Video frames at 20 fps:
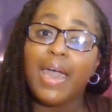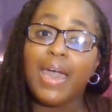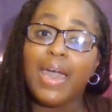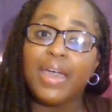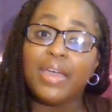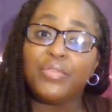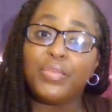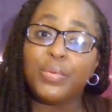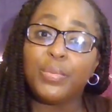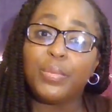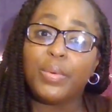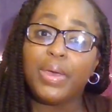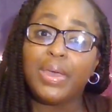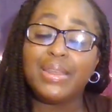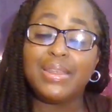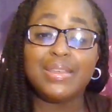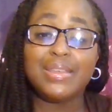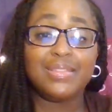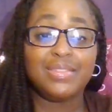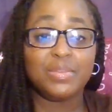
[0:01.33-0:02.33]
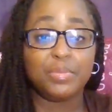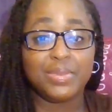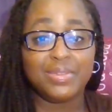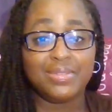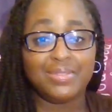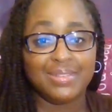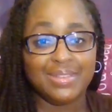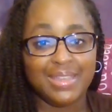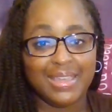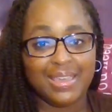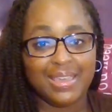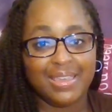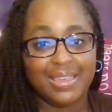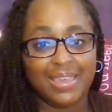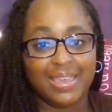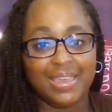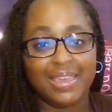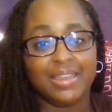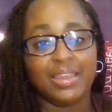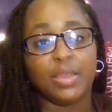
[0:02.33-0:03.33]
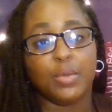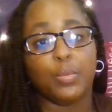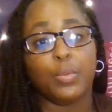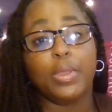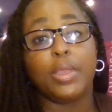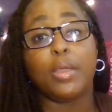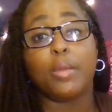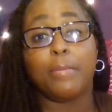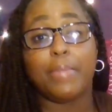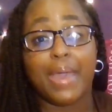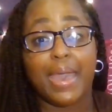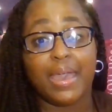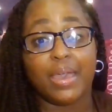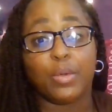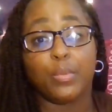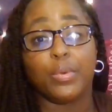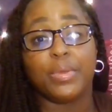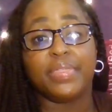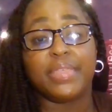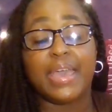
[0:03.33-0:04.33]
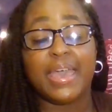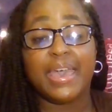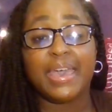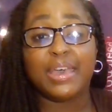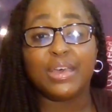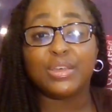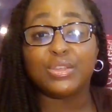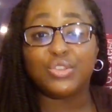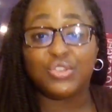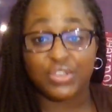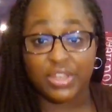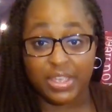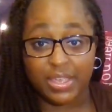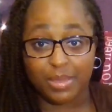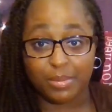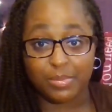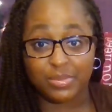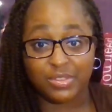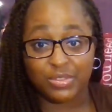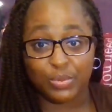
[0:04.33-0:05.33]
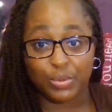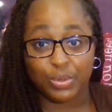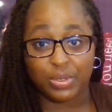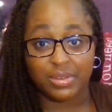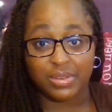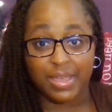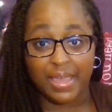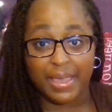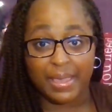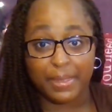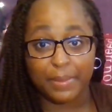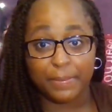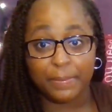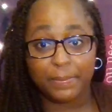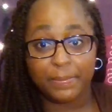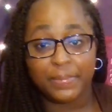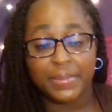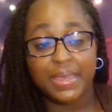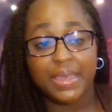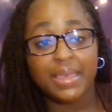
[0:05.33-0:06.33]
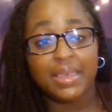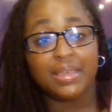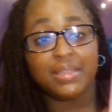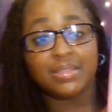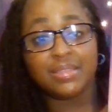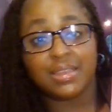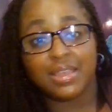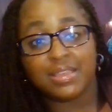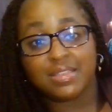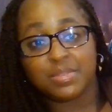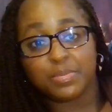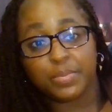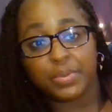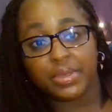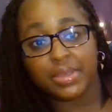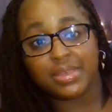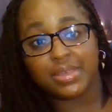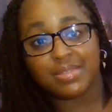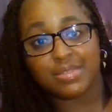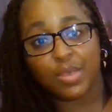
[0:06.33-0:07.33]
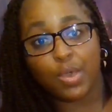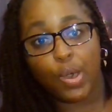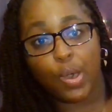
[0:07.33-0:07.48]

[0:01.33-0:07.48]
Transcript: Hi everyone, it's Miss Leah again, and we are back with L Jam Storytime. Today's book is